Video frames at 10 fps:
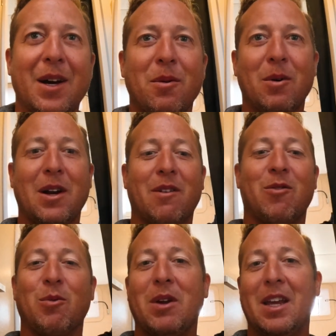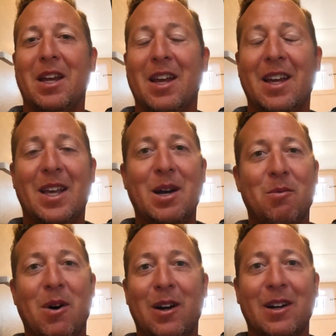whenever we get
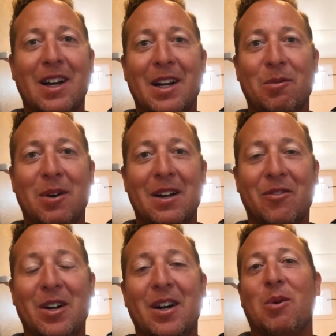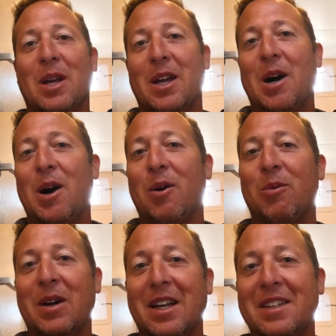water in, whatever, we
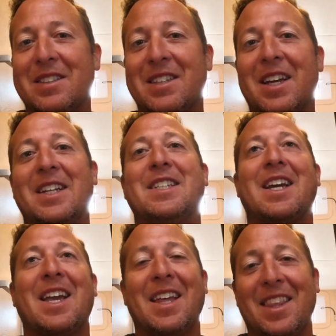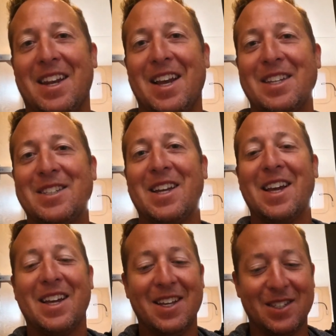always check it the next
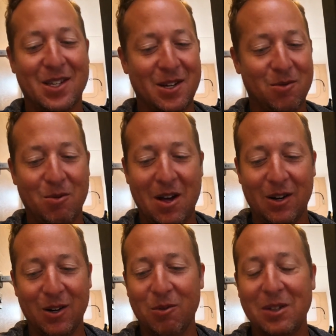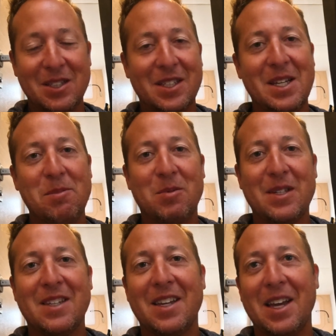day, because water always
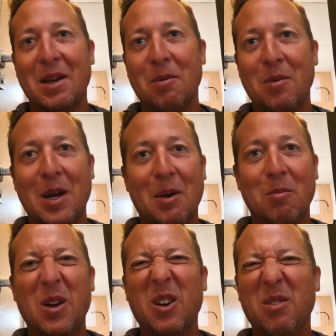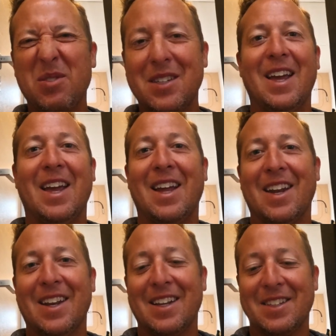seeps and moves,
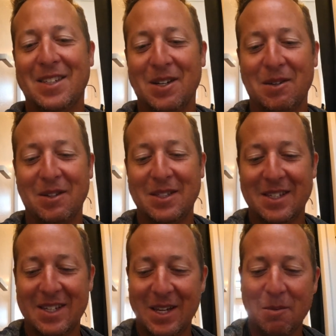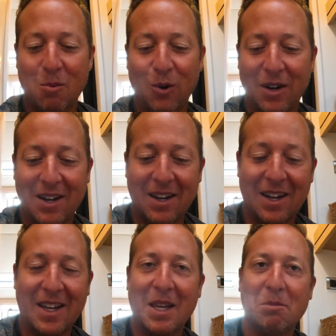and so it's important
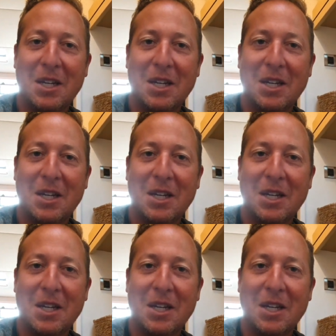to keep